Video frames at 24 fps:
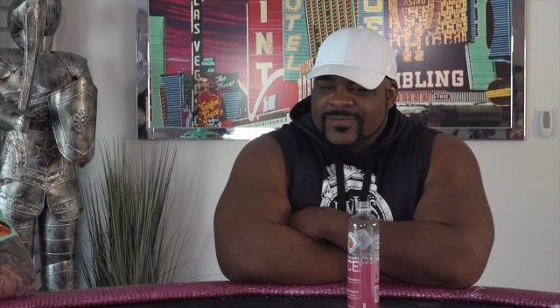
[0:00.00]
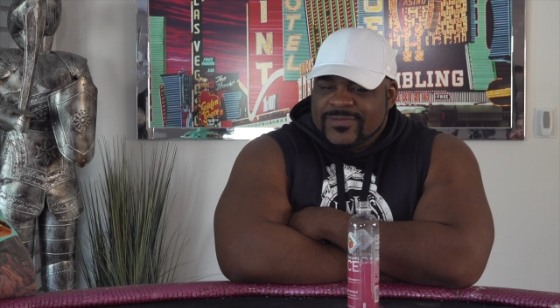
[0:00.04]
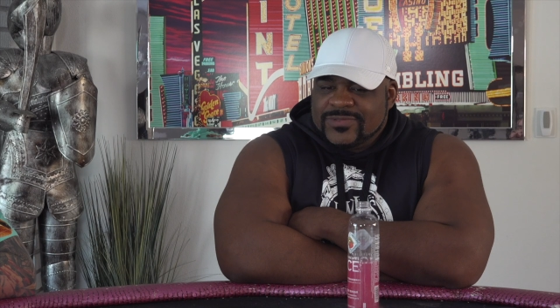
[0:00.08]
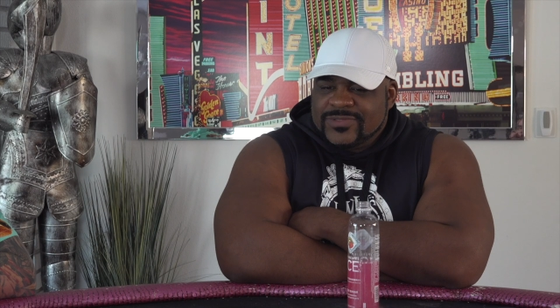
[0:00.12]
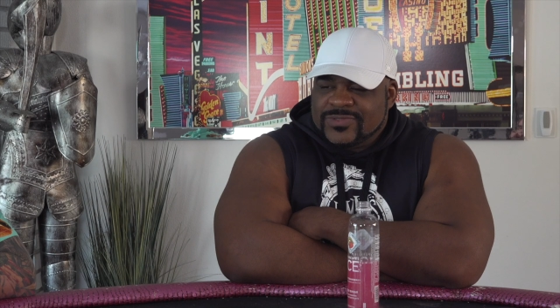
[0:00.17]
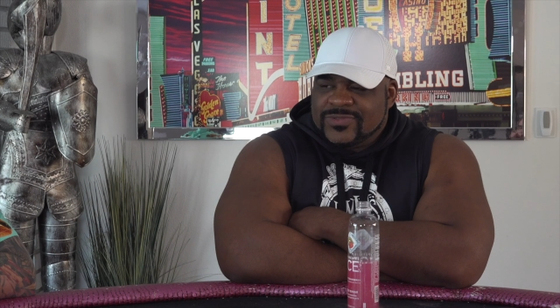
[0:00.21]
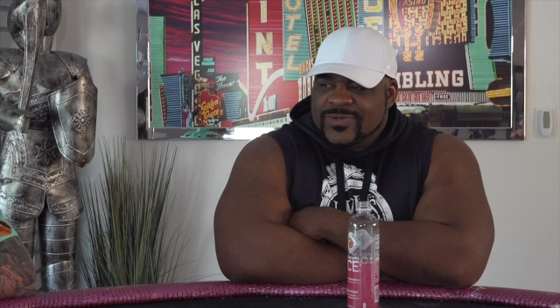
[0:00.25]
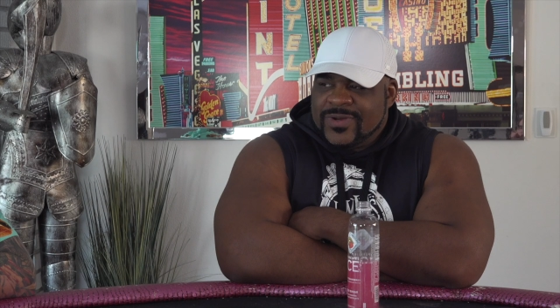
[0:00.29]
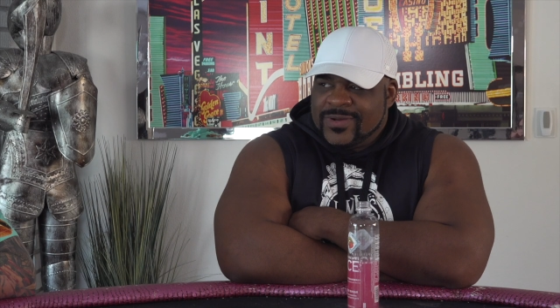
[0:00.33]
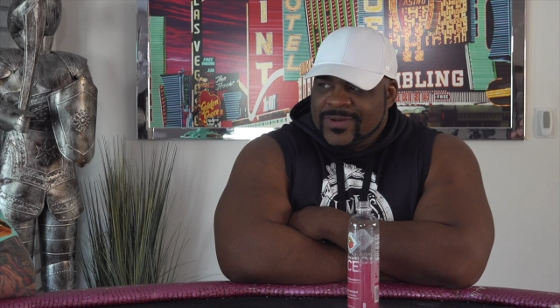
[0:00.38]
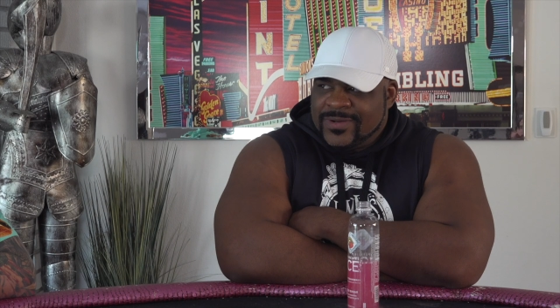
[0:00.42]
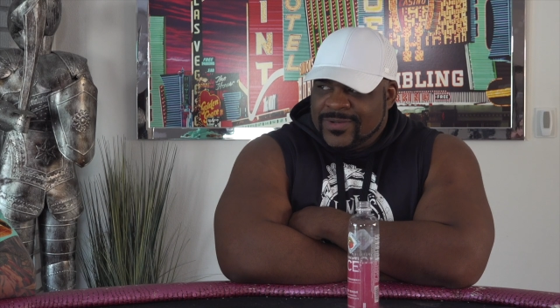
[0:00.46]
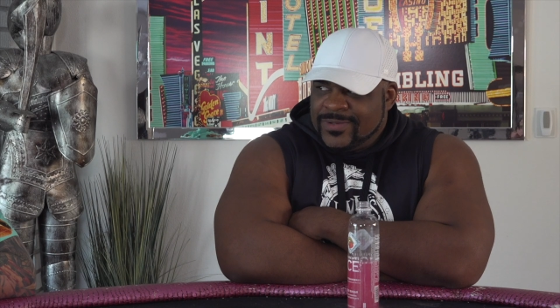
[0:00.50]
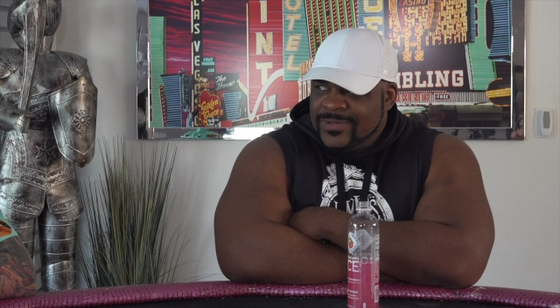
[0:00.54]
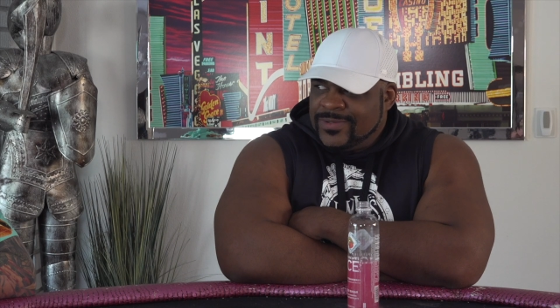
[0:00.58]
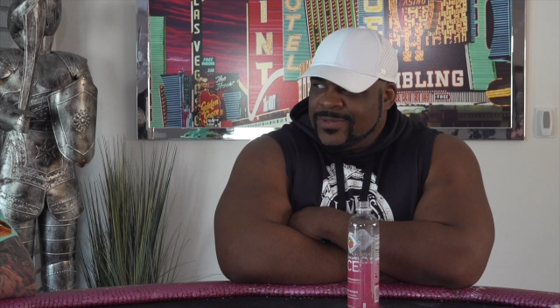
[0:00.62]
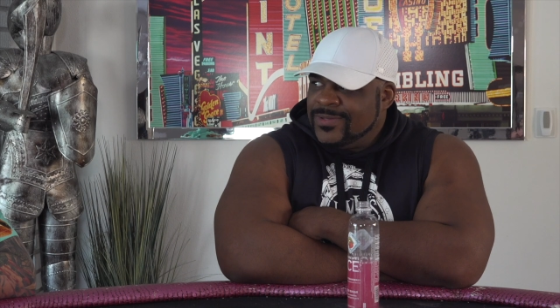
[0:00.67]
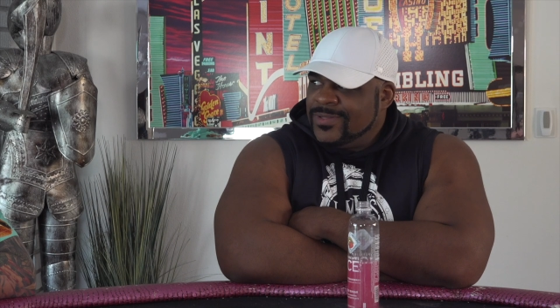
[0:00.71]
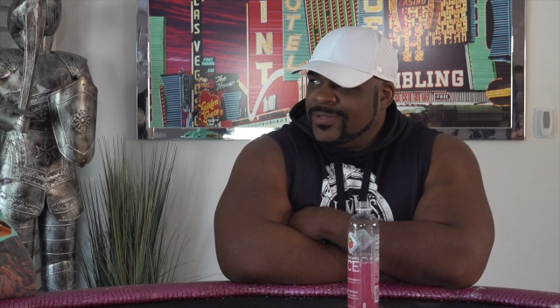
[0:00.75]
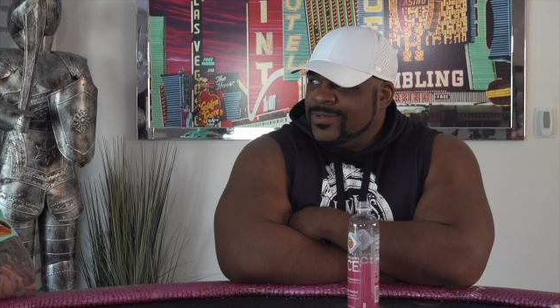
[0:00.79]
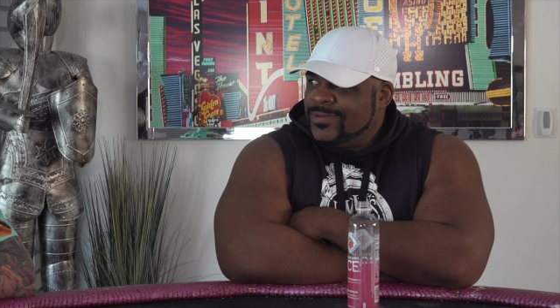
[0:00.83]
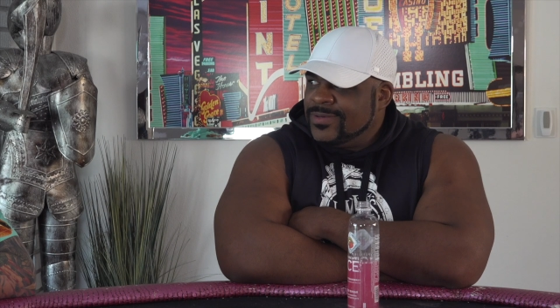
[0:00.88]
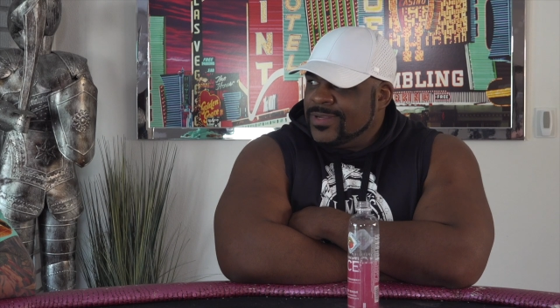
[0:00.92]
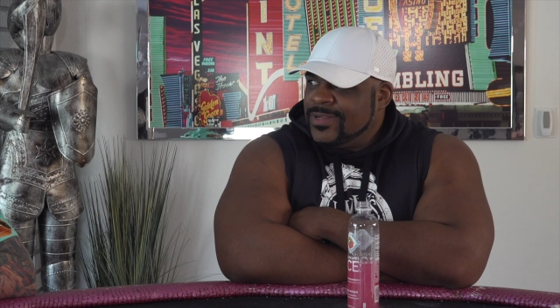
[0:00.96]

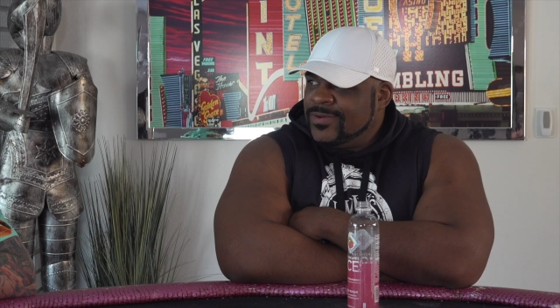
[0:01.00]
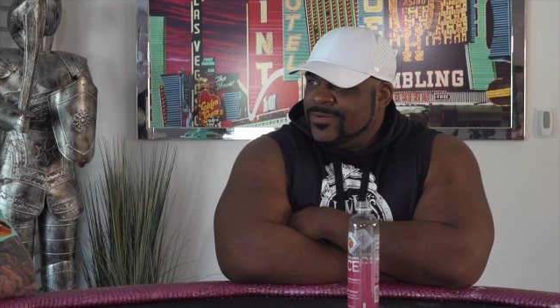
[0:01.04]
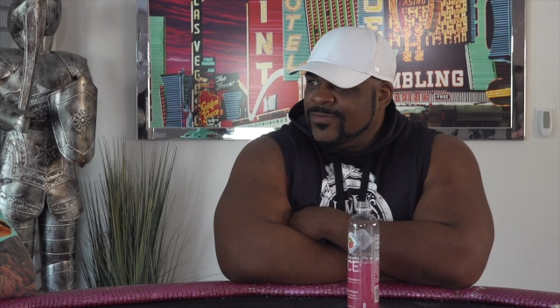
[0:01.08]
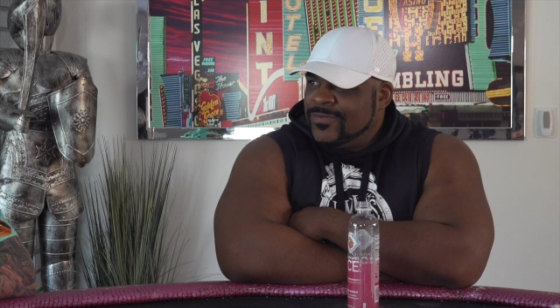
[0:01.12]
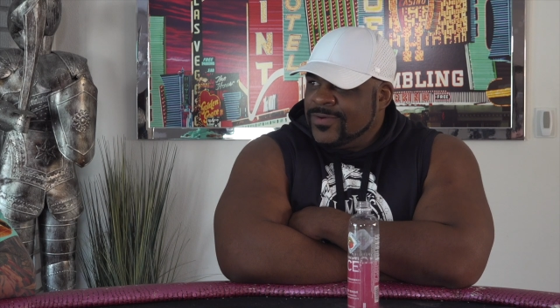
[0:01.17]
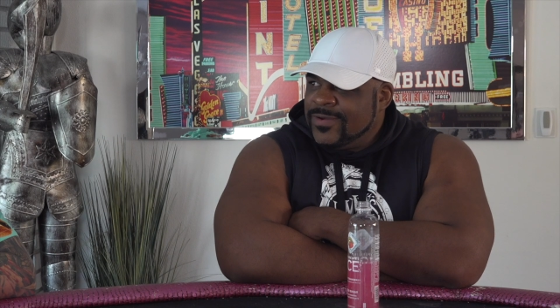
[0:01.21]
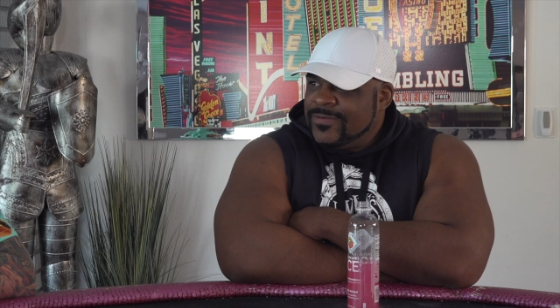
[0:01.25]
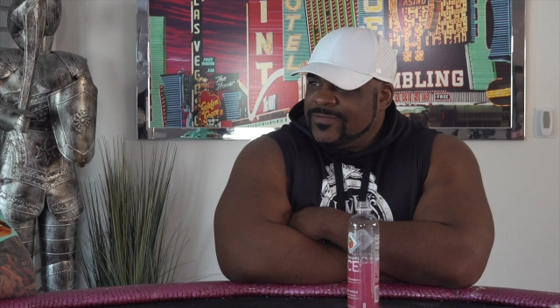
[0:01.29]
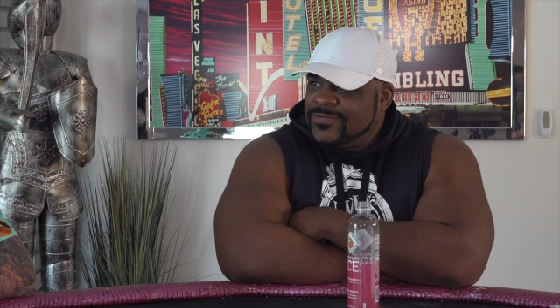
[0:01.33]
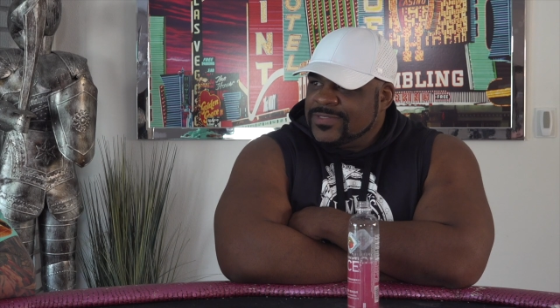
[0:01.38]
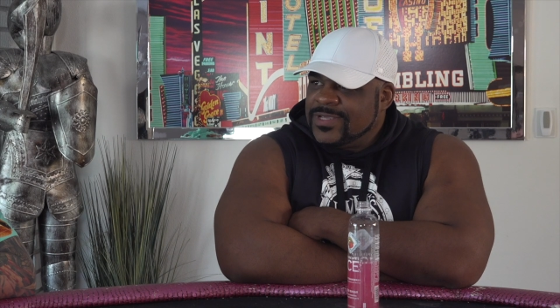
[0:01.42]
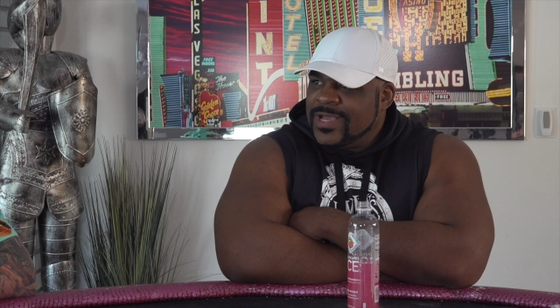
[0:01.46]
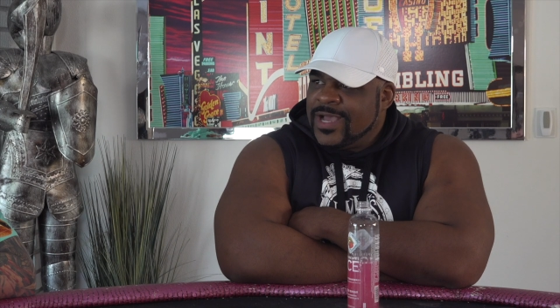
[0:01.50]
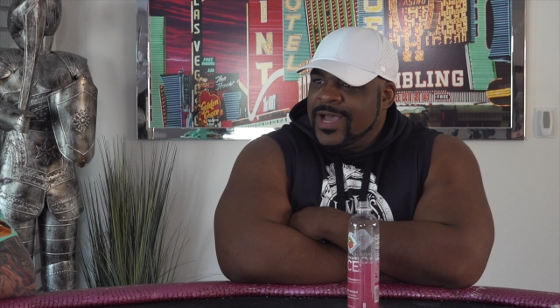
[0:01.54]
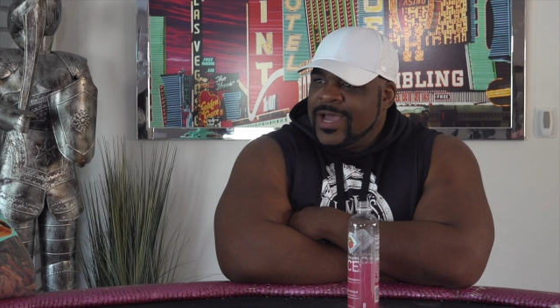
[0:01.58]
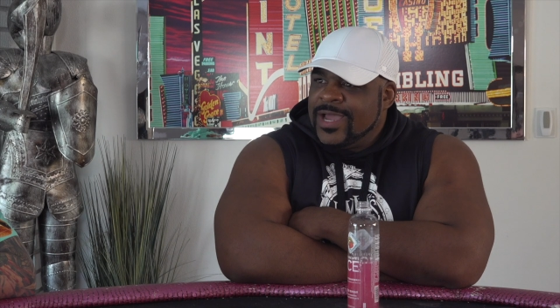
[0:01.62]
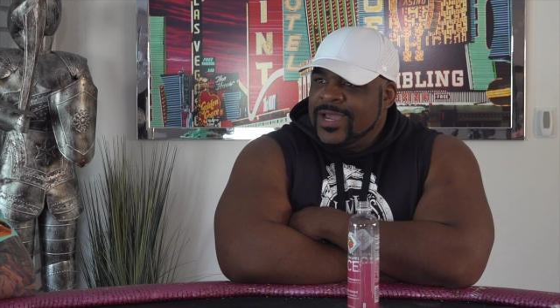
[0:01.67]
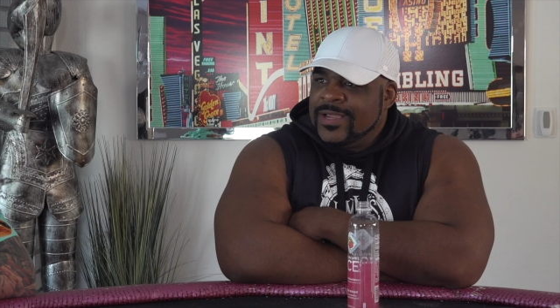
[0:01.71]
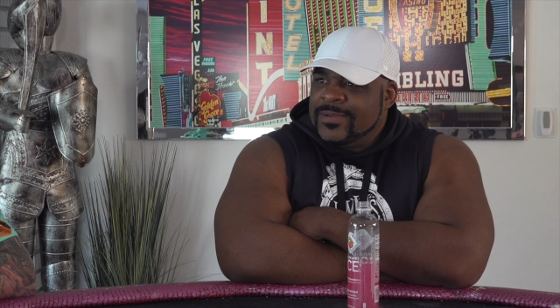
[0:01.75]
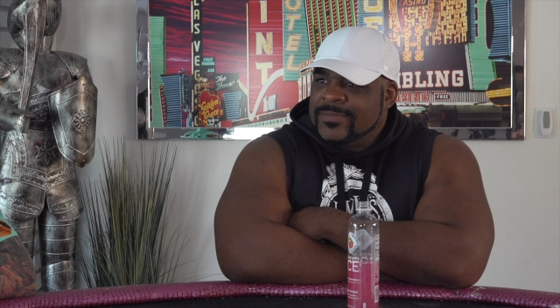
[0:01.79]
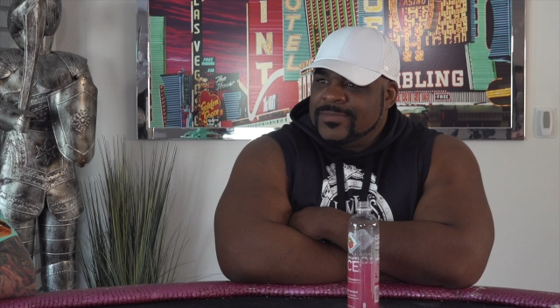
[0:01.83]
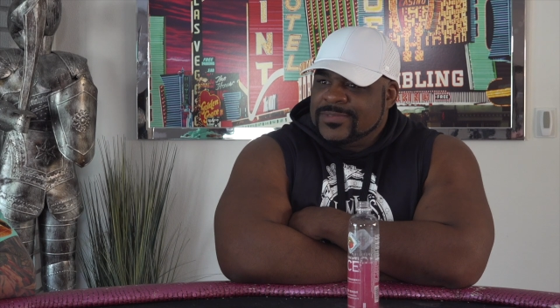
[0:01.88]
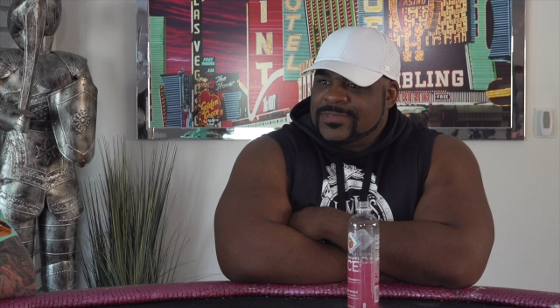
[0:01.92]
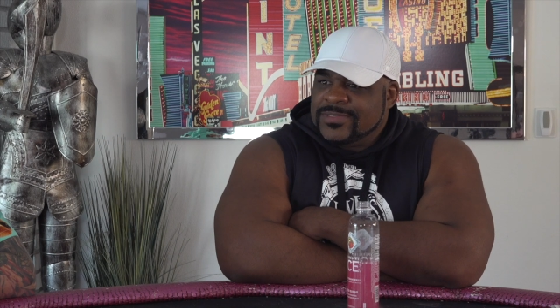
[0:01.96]
struggle and rough
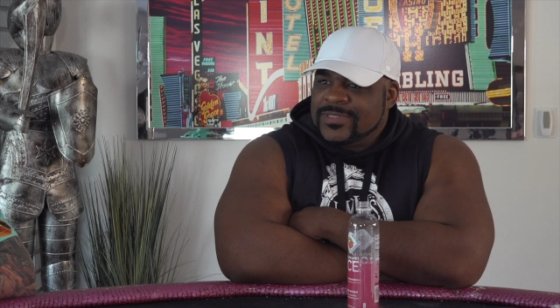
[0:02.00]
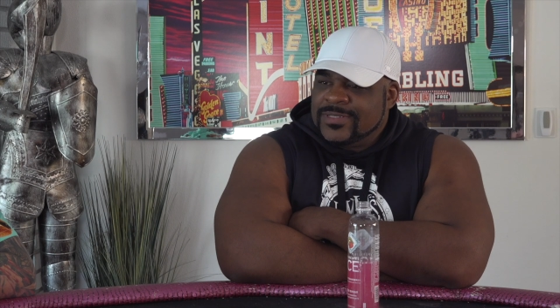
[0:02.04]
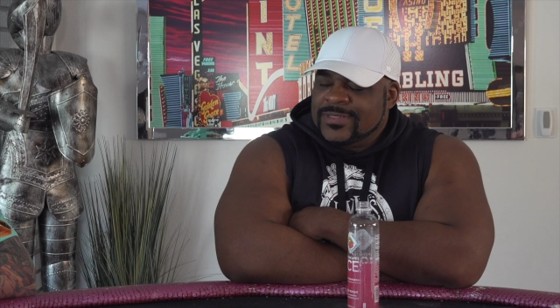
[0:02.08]
times,